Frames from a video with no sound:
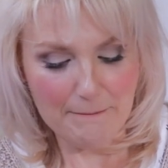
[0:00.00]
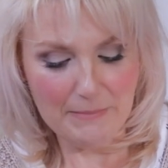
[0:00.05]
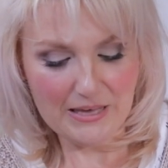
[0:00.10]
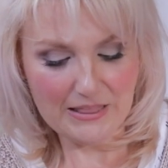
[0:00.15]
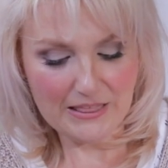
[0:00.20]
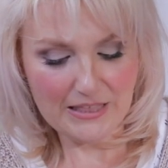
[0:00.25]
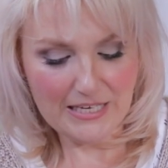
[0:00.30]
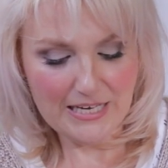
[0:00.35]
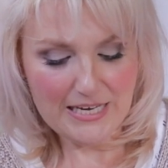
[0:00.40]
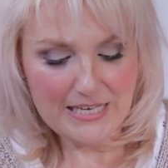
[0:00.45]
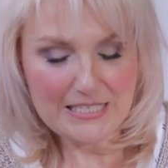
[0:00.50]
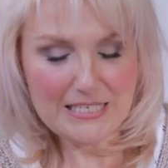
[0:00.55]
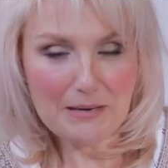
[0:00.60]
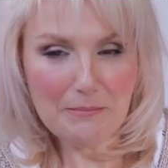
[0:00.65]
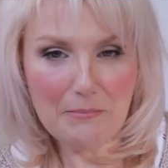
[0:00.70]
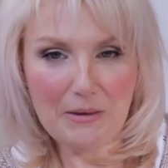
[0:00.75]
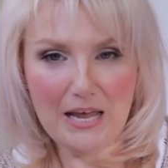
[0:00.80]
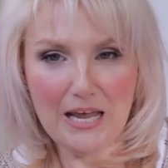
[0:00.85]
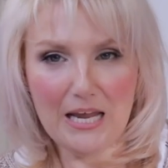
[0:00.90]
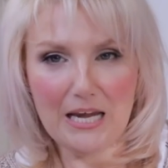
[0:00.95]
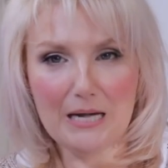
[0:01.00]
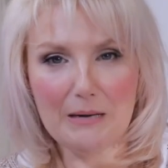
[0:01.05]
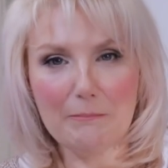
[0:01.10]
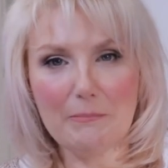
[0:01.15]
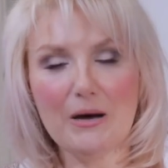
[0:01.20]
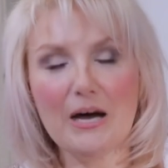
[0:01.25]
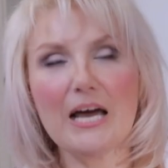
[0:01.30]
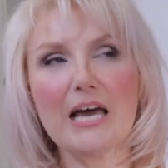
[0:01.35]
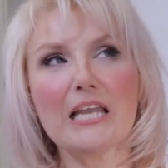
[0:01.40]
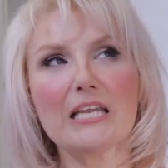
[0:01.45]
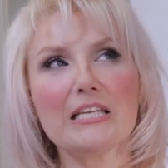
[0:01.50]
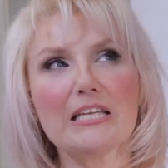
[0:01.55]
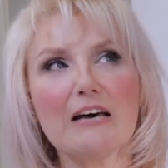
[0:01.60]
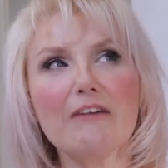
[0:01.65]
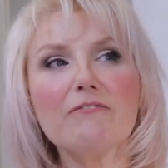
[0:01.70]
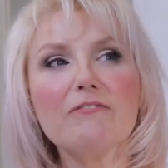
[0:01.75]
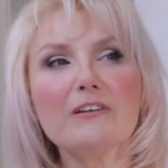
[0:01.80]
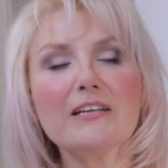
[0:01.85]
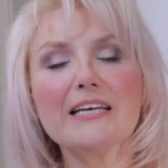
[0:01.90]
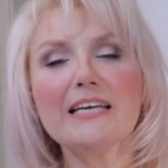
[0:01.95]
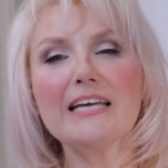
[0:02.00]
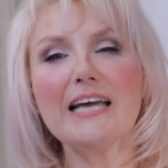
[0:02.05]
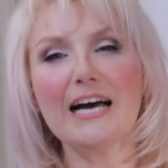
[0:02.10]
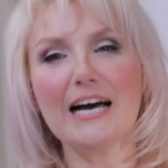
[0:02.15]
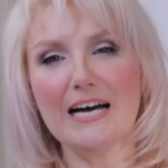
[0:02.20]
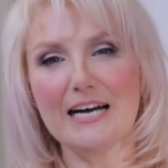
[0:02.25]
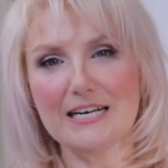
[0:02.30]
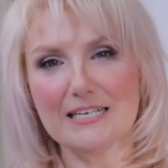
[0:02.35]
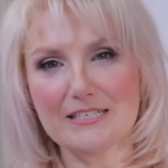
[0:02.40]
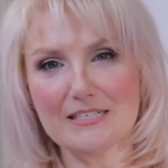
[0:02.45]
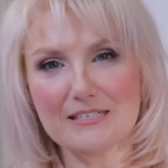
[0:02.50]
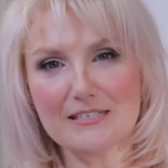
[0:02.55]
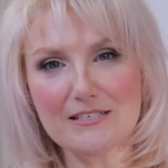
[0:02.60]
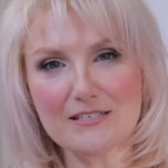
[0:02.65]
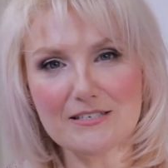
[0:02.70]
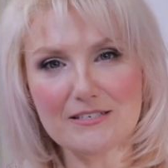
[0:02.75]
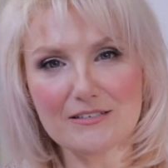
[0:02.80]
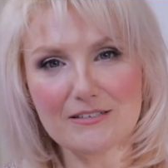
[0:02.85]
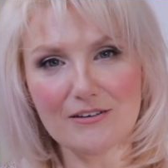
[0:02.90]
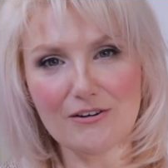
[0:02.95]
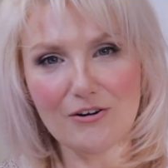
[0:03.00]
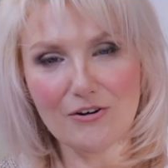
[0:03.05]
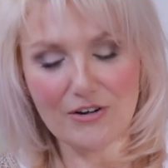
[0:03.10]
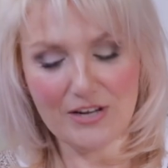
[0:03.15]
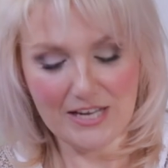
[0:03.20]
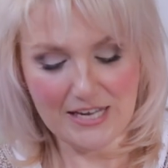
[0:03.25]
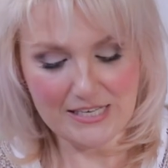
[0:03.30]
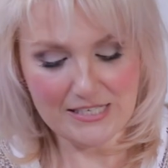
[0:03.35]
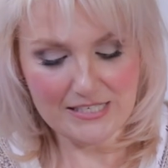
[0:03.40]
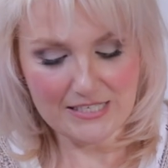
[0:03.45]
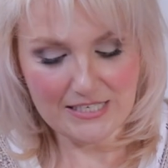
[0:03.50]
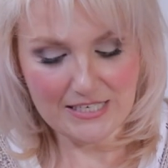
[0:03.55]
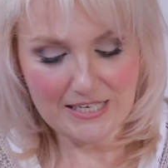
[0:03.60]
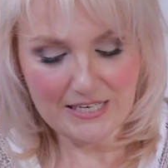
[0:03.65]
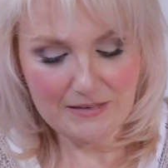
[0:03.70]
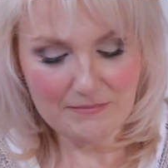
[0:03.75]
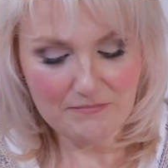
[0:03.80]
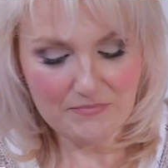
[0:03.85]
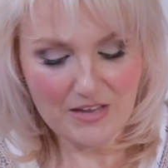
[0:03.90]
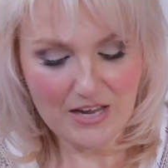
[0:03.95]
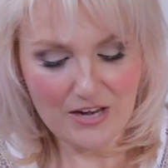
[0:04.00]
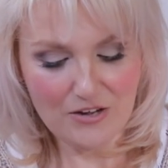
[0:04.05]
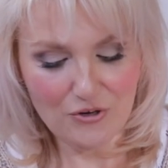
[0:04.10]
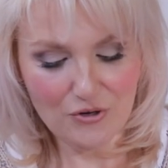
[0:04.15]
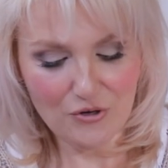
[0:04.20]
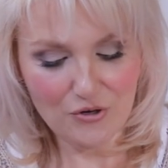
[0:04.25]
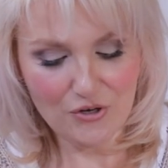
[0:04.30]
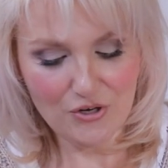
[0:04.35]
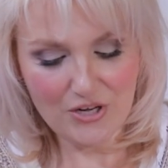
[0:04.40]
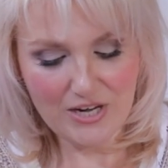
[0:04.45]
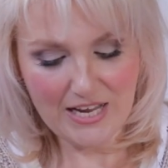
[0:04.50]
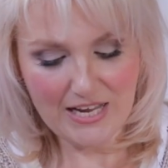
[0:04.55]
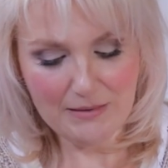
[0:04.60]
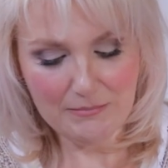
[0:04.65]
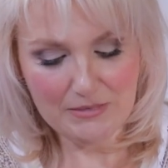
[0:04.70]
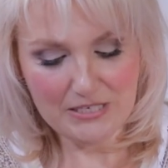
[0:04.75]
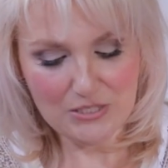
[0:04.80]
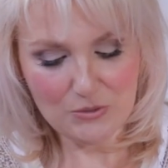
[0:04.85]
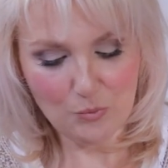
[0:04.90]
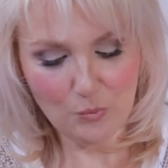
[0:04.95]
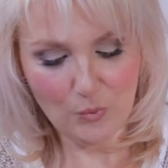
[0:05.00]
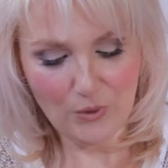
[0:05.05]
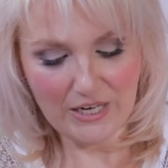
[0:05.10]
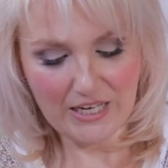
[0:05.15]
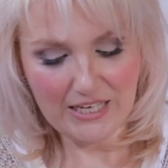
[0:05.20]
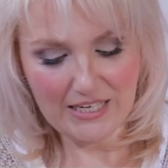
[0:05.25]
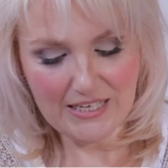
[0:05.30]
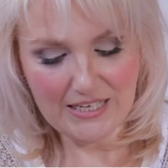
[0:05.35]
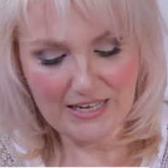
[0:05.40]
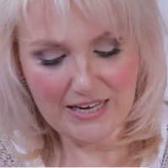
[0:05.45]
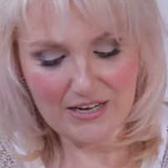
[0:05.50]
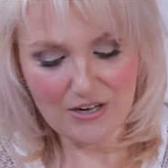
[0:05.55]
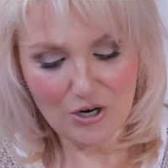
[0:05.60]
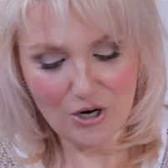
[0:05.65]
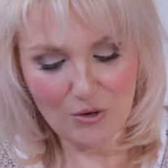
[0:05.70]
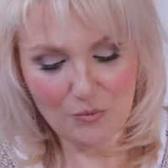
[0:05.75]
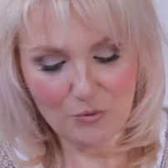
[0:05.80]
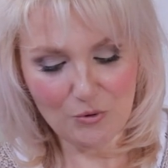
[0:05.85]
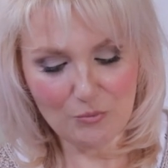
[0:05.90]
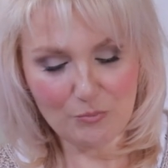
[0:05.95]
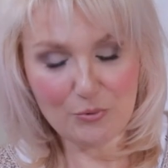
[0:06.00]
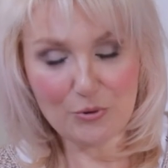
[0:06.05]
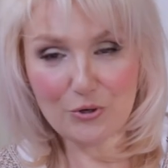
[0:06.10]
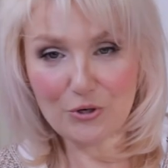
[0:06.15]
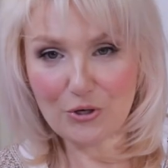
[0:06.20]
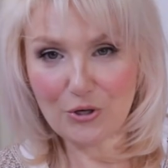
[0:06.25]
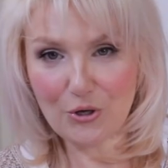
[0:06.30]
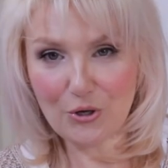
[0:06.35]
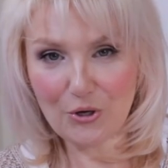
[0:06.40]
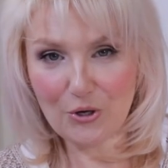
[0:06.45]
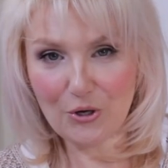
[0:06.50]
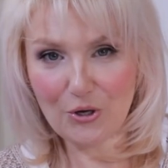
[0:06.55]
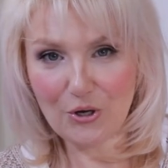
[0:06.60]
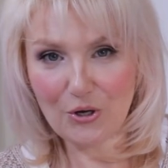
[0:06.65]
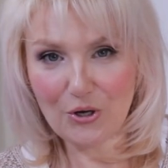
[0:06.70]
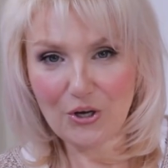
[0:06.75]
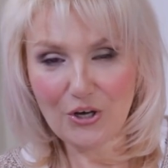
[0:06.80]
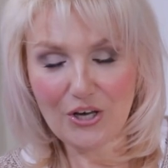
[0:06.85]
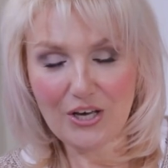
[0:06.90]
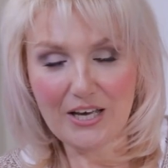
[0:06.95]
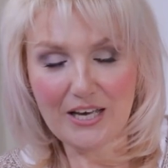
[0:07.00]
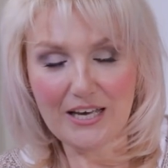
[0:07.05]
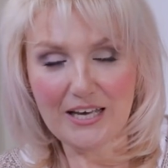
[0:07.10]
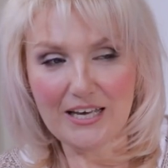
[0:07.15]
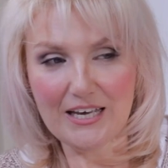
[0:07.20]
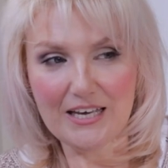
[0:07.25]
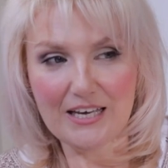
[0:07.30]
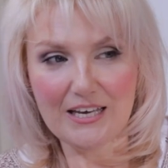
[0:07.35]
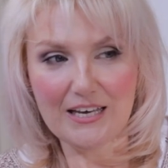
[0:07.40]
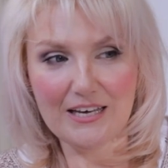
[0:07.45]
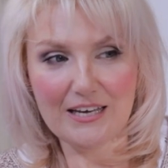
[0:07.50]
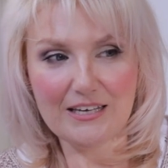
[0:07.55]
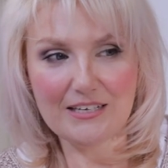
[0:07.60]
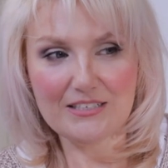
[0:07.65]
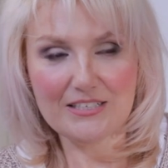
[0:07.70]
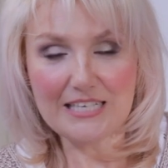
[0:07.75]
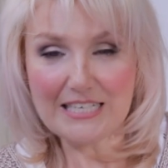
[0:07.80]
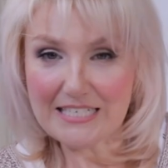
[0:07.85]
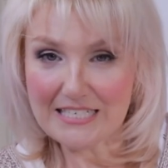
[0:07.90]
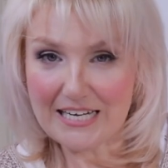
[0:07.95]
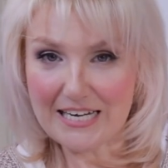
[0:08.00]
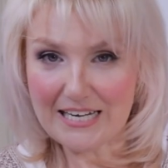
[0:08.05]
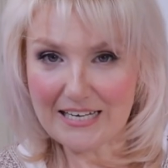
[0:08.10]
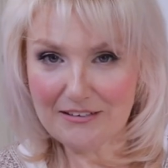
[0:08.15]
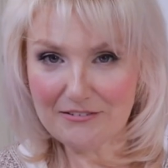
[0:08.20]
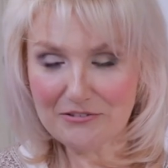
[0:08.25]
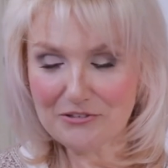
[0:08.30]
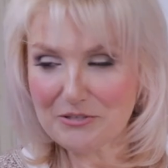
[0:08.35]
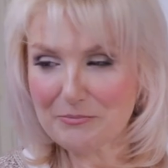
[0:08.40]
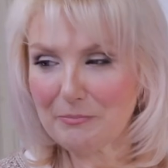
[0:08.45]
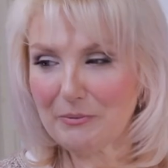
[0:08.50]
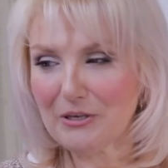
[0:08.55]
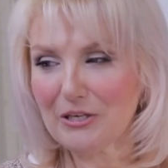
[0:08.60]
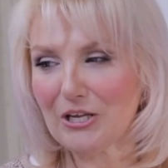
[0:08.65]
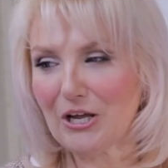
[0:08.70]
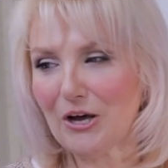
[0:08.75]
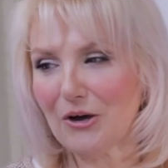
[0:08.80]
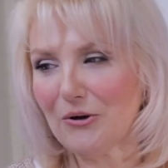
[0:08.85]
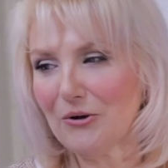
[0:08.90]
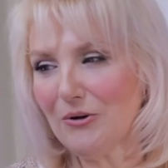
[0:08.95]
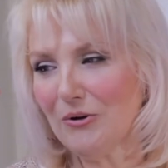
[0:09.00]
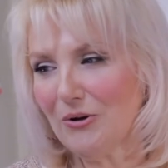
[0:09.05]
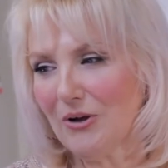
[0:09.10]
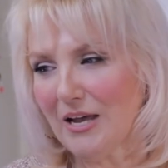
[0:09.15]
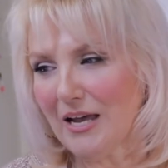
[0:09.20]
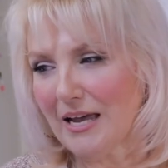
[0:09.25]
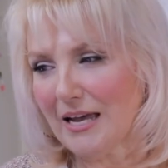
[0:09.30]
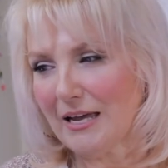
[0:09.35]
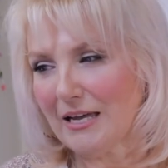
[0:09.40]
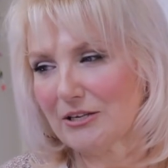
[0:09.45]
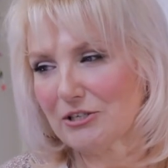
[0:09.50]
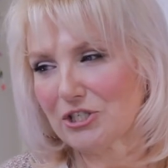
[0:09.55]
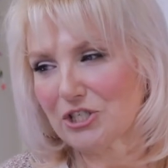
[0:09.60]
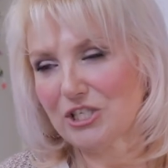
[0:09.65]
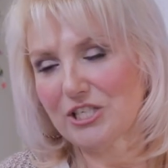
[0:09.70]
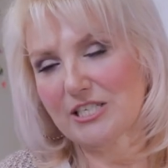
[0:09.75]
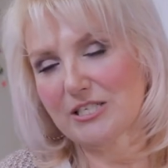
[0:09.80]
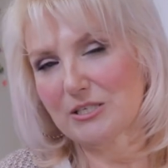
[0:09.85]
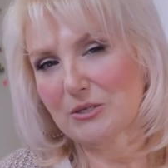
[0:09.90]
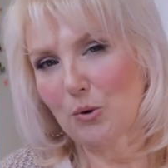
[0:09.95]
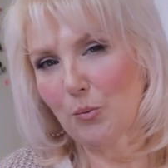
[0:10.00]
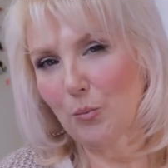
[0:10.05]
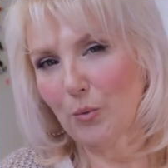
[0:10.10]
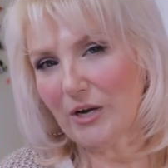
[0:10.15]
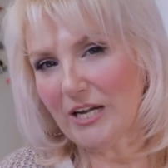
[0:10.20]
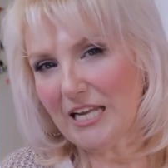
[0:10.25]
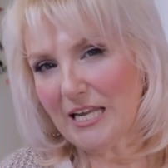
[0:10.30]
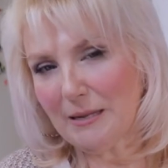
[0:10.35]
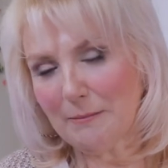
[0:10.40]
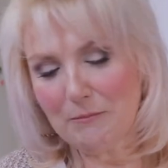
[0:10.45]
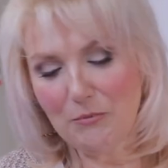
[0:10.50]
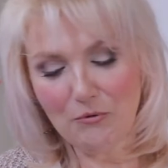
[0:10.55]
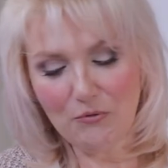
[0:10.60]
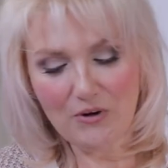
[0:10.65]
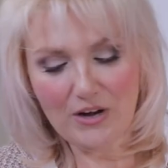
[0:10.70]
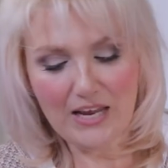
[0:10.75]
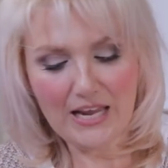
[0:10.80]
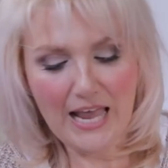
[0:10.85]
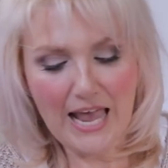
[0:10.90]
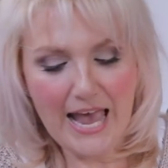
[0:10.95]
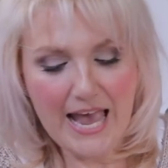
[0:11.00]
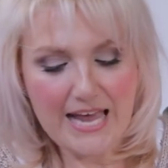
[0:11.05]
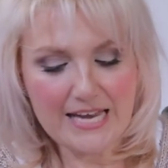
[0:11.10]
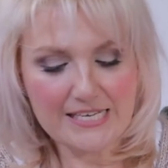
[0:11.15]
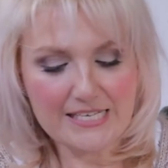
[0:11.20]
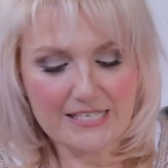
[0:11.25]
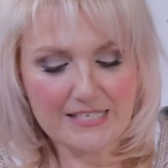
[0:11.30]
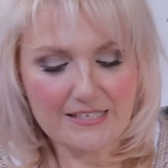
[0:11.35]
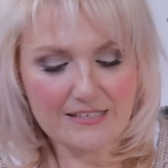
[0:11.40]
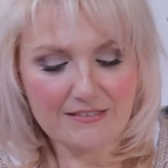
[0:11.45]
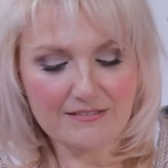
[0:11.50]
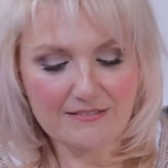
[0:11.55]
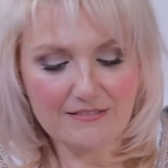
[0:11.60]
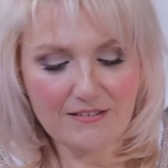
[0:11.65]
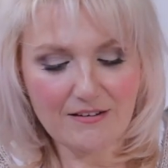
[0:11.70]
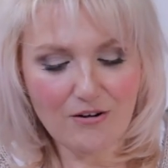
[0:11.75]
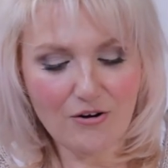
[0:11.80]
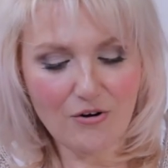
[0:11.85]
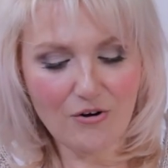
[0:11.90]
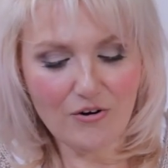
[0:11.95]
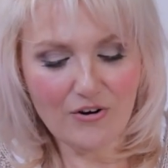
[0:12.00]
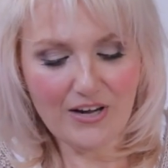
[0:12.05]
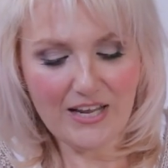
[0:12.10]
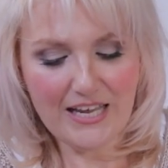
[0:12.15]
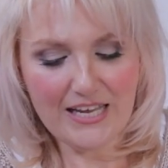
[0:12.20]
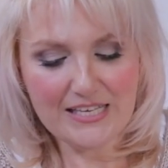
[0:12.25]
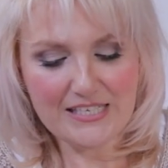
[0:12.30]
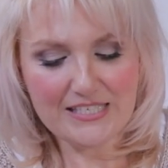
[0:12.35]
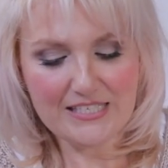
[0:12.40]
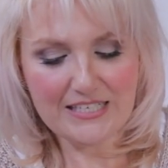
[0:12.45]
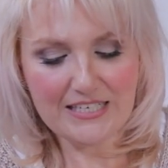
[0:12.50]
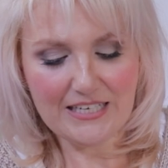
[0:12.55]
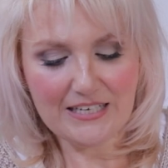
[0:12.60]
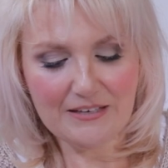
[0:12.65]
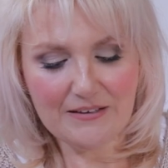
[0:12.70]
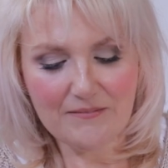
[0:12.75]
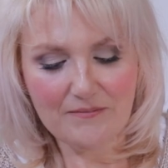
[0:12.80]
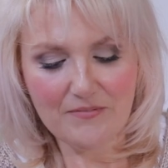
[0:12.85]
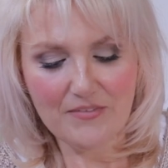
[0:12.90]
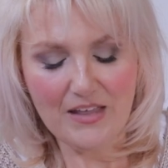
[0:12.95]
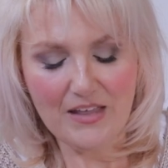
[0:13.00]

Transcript: But these are made by a lovely artist on Etsy, and her name is Winnie, and I will put her details below. She's Winnie Marie Anderson on Etsy,